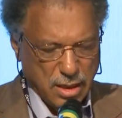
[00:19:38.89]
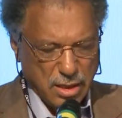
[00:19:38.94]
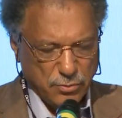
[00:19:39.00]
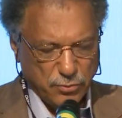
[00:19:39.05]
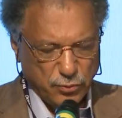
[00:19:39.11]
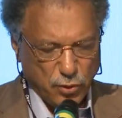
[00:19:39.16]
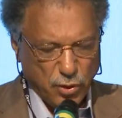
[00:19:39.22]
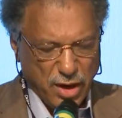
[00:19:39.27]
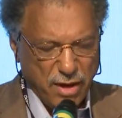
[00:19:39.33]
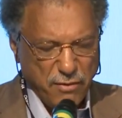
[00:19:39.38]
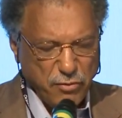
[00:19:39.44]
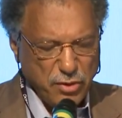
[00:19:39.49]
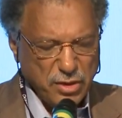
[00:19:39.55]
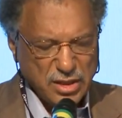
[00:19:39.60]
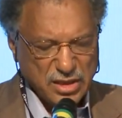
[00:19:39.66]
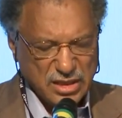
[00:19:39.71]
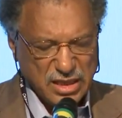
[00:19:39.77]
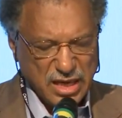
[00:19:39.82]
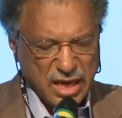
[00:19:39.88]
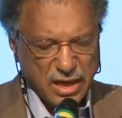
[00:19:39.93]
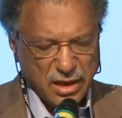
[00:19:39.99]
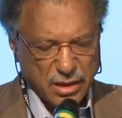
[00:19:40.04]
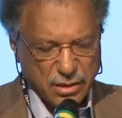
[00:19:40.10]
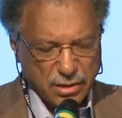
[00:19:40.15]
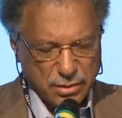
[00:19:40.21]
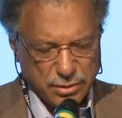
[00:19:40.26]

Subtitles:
for every cell